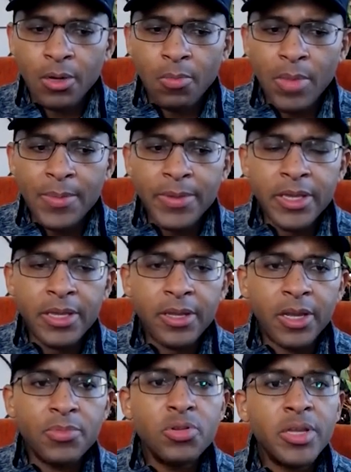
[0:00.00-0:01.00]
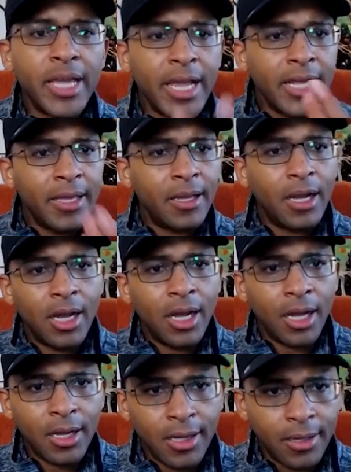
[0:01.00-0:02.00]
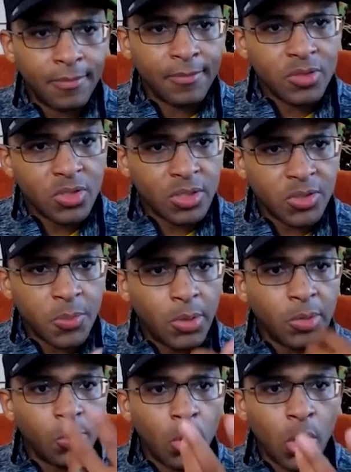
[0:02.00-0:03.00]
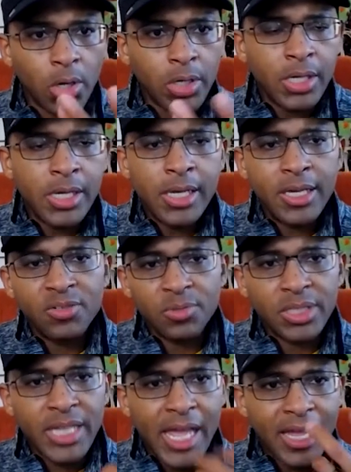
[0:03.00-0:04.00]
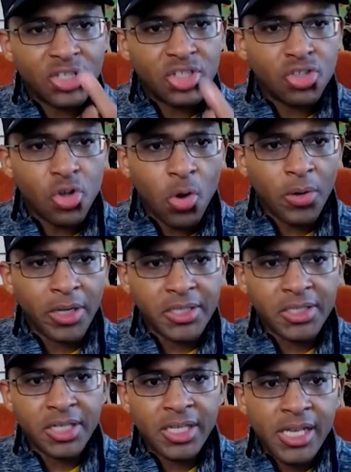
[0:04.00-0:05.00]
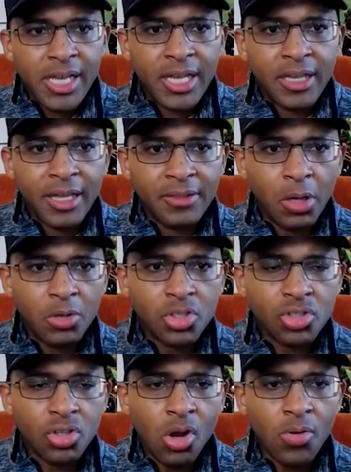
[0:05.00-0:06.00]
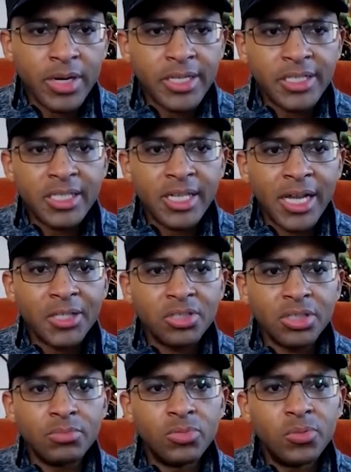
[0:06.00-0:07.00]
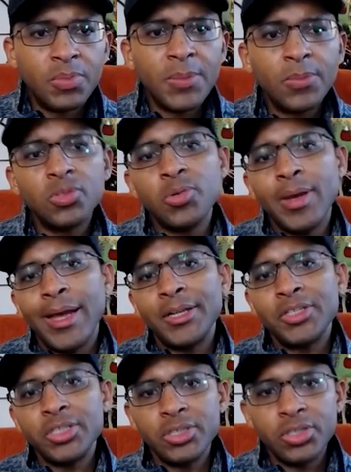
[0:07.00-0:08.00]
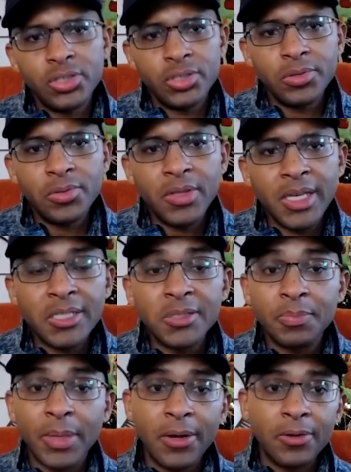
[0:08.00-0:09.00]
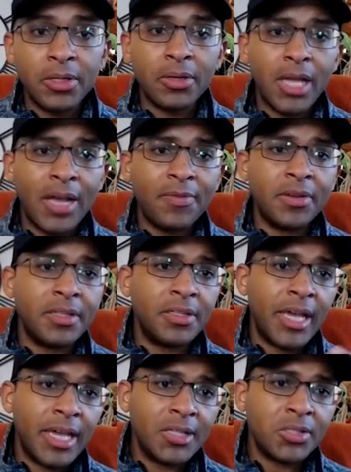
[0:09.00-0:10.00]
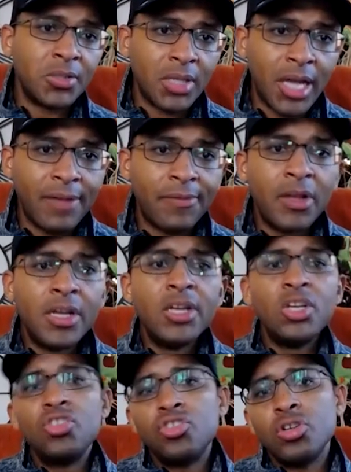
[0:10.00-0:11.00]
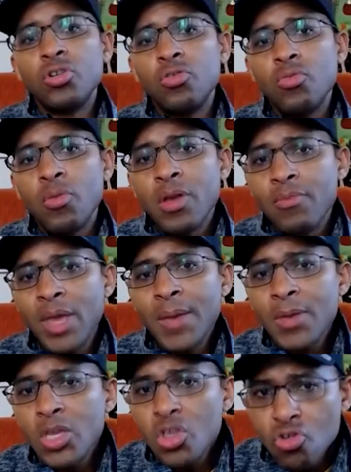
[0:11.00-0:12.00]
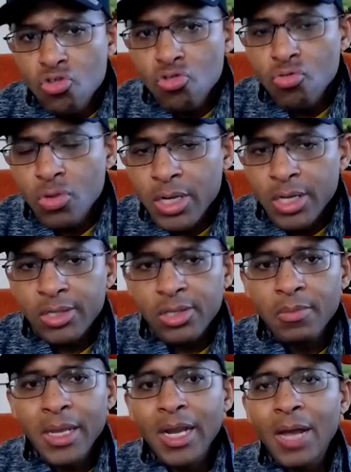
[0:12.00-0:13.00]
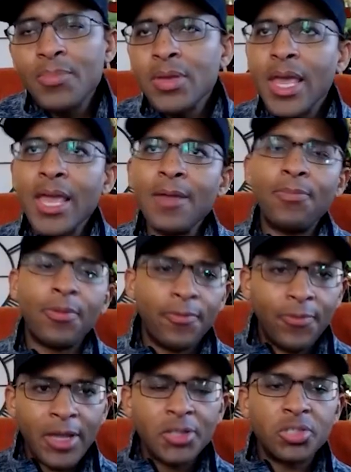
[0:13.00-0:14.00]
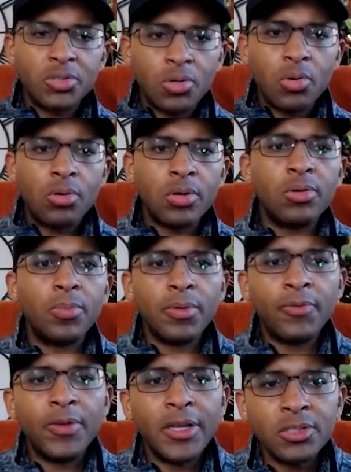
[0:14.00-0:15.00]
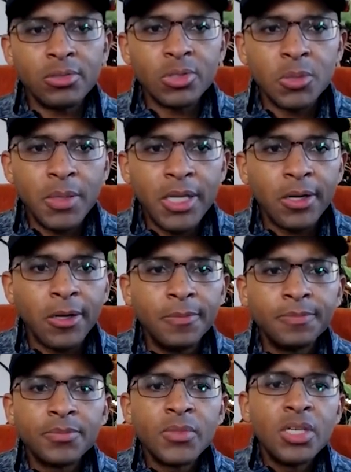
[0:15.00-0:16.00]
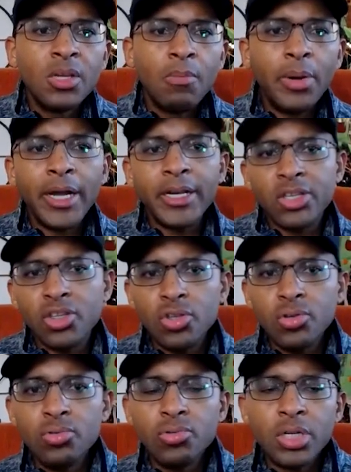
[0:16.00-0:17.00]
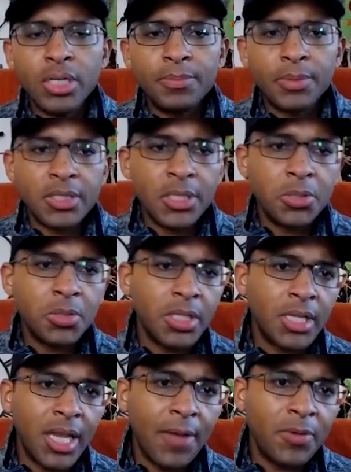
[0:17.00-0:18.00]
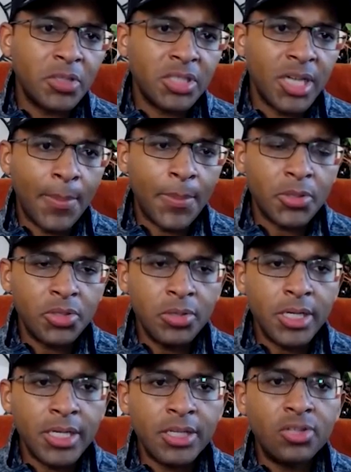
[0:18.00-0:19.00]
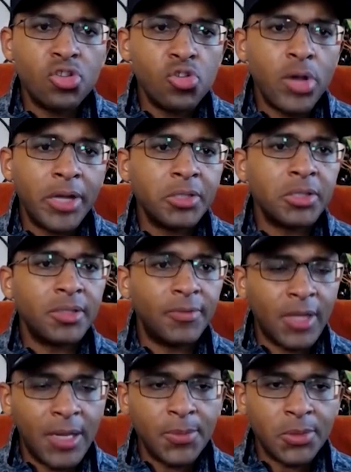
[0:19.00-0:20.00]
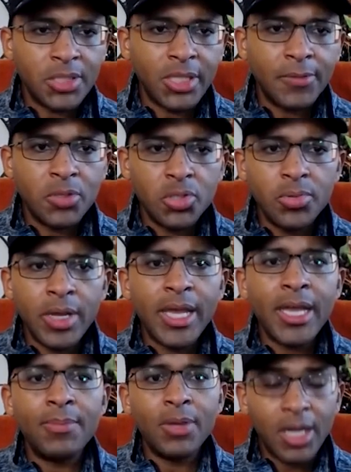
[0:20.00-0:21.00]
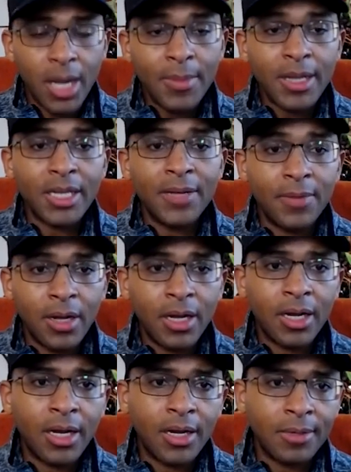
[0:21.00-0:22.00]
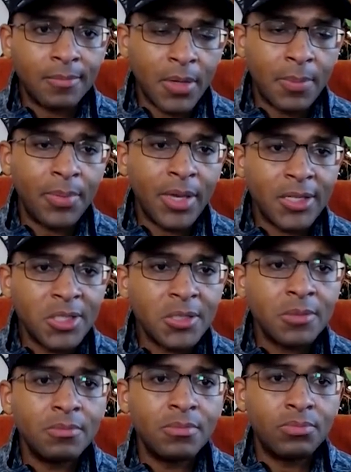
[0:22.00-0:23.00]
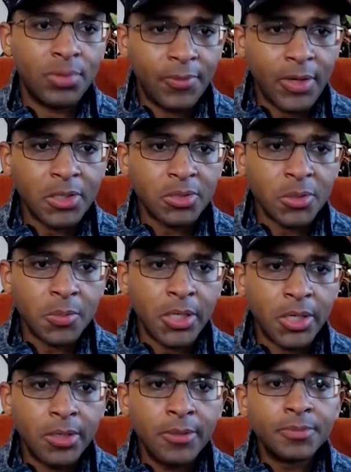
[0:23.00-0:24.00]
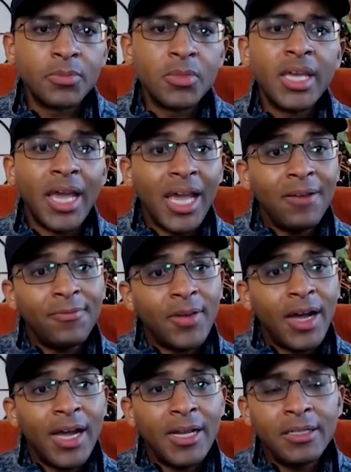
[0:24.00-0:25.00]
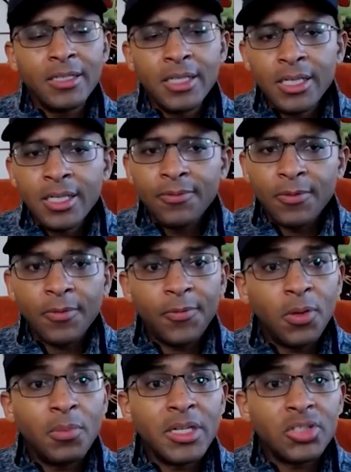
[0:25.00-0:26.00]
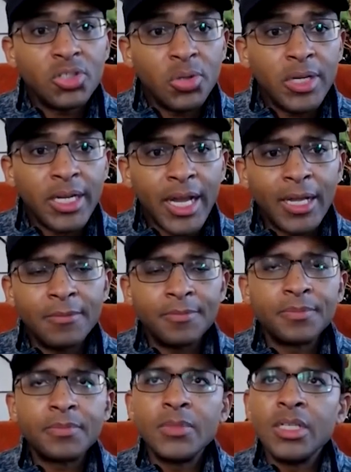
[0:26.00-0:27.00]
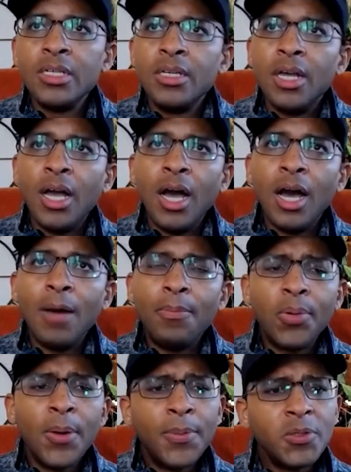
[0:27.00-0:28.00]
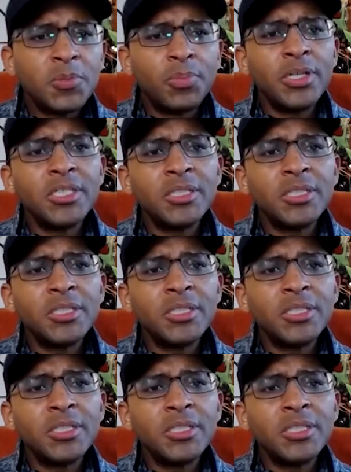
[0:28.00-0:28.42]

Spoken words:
maybe communicating the spoken word, relaying stories, and those stories can actually move people to action to do things better in their life and enhance their life. So maybe you may not be a professional, quote unquote professional speaker, but you could potentially leverage the opportunity to actually develop yourself to become a paid professional speaker and find fulfillment in doing that. Purpose brings